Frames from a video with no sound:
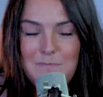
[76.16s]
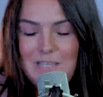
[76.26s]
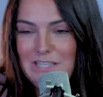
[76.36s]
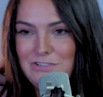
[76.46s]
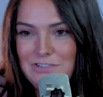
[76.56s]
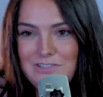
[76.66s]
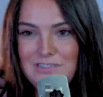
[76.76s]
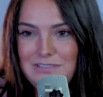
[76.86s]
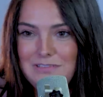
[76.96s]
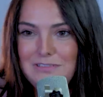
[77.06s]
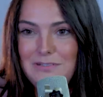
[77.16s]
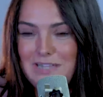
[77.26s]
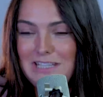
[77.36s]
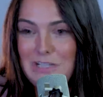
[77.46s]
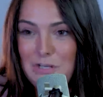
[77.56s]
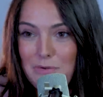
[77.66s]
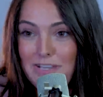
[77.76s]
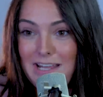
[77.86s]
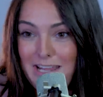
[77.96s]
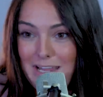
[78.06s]
And just so that they know
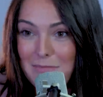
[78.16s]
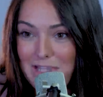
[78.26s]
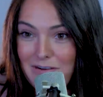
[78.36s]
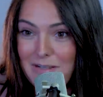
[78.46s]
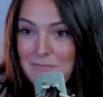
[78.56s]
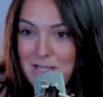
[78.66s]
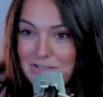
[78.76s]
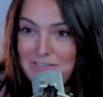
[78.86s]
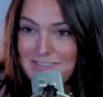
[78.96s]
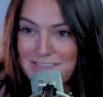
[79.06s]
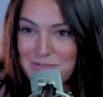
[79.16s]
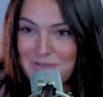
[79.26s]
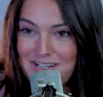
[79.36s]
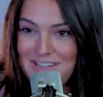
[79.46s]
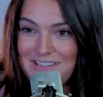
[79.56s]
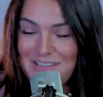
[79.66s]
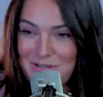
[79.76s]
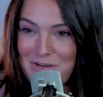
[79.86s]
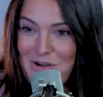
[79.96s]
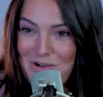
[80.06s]
that I am there and I'm not just ignoring
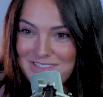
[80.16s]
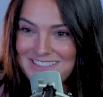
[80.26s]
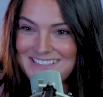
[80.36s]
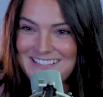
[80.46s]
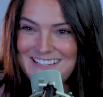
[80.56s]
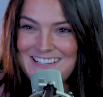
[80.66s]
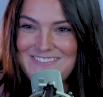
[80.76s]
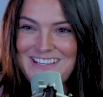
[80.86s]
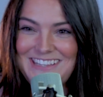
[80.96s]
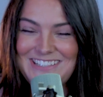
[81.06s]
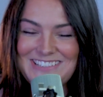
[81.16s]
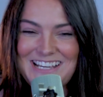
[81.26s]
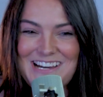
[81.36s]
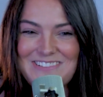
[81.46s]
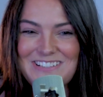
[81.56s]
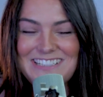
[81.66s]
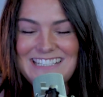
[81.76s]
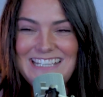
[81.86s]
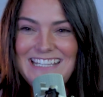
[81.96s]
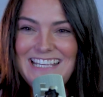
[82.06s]
their calls at those hours.
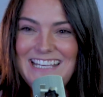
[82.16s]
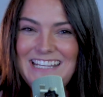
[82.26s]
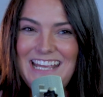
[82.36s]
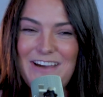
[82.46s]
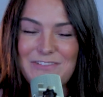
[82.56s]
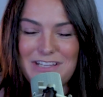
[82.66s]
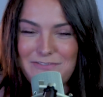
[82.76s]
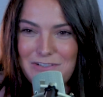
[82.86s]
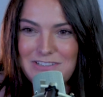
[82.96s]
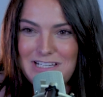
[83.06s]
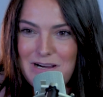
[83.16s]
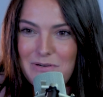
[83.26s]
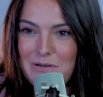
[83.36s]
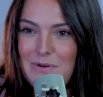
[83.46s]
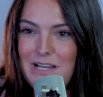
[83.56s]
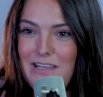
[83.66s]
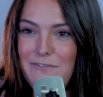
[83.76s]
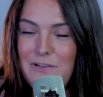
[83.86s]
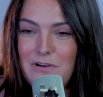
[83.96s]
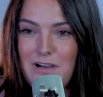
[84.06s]
And then after that first hour, when I
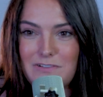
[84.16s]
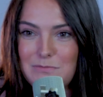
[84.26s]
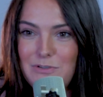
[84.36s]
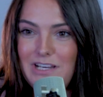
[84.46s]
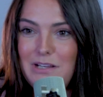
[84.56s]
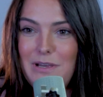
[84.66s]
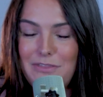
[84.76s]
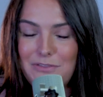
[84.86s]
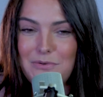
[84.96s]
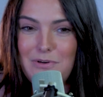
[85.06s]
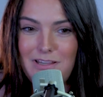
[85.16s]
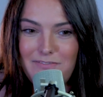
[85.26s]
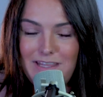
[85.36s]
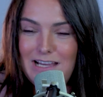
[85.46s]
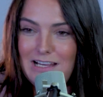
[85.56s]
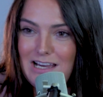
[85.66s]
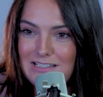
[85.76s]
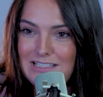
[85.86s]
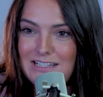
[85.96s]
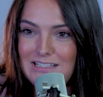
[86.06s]
feel comfortable that I went through all of that and
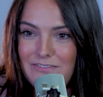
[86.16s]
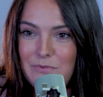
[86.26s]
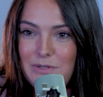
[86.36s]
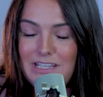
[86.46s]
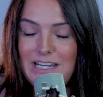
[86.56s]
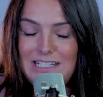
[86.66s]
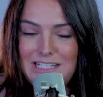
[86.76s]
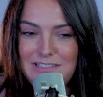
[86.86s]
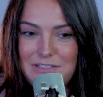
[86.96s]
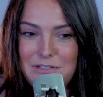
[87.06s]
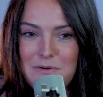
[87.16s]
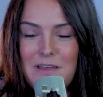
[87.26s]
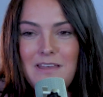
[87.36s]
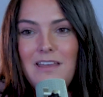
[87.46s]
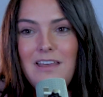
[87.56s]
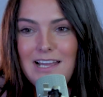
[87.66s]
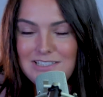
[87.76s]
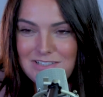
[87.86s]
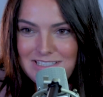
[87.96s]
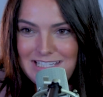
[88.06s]
contacted everyone that I need to, I
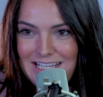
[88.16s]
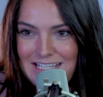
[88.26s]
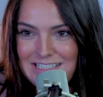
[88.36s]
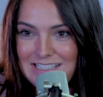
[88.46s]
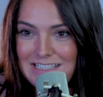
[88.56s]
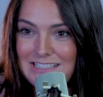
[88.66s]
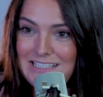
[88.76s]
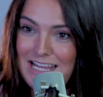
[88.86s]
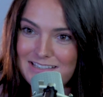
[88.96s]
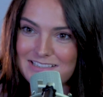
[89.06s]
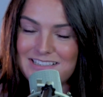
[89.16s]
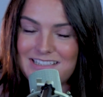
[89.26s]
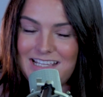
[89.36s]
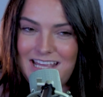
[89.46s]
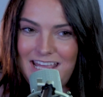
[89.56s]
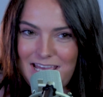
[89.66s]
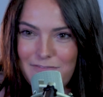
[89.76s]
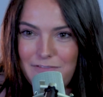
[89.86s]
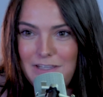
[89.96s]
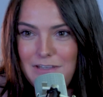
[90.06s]
start digging into the tasks that I
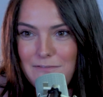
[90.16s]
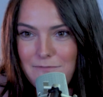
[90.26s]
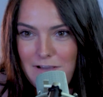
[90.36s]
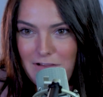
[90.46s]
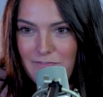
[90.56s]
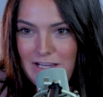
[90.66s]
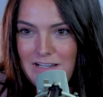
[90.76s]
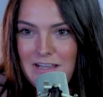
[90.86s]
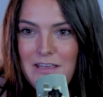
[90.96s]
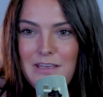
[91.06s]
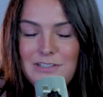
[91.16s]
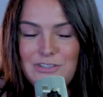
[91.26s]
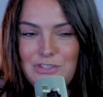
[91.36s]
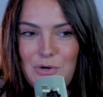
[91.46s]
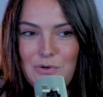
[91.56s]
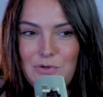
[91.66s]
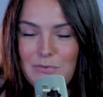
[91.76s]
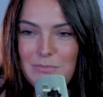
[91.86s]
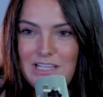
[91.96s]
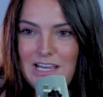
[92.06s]
have in FileVine. So
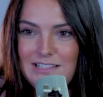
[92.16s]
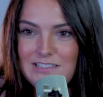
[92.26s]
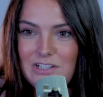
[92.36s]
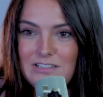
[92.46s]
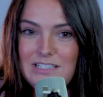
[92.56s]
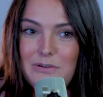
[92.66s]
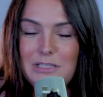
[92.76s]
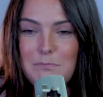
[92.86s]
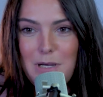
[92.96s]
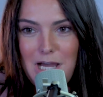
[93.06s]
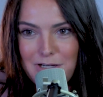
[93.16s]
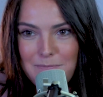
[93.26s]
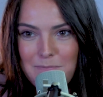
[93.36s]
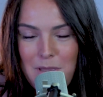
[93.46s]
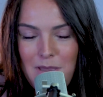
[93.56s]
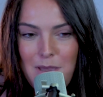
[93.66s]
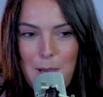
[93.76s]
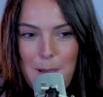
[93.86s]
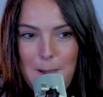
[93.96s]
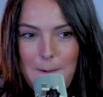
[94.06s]
normally I start down at the bottom,
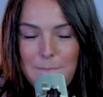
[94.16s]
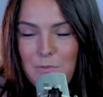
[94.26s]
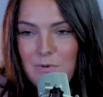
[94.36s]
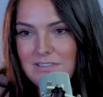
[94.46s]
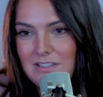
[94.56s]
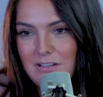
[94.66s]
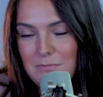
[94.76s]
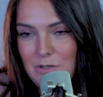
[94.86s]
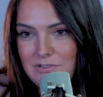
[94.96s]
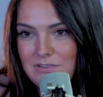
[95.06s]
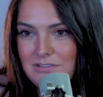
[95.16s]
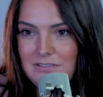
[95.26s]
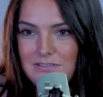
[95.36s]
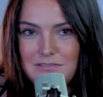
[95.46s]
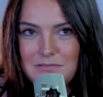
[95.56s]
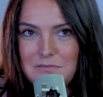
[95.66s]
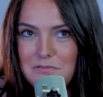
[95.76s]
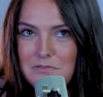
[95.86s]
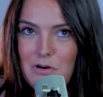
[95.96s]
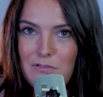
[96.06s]
the ones that are the most
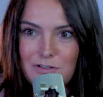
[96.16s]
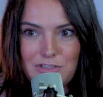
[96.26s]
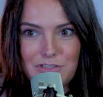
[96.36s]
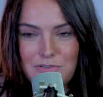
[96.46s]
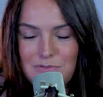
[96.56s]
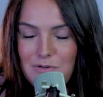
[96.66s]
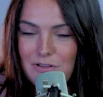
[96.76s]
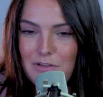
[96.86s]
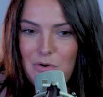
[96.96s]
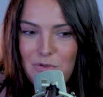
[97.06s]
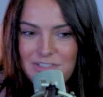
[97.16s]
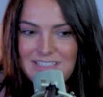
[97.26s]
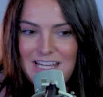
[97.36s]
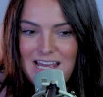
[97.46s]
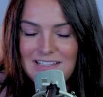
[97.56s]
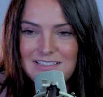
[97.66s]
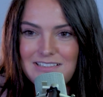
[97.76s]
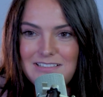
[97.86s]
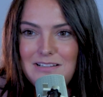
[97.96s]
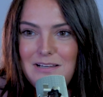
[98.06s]
overdue or the oldest
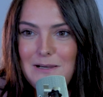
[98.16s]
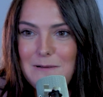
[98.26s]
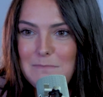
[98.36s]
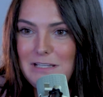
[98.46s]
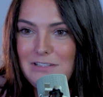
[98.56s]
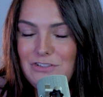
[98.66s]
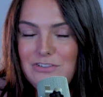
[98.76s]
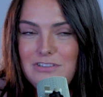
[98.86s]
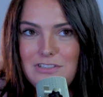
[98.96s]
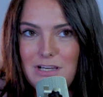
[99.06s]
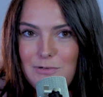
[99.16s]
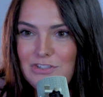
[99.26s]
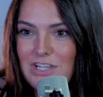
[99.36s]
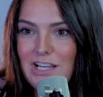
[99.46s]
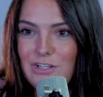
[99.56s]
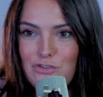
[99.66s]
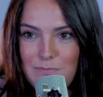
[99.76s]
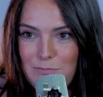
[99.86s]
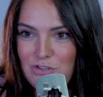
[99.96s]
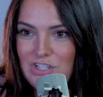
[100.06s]
tasks. I double check,
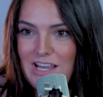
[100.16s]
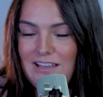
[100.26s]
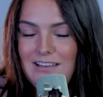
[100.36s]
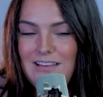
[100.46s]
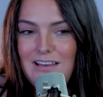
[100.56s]
triple check,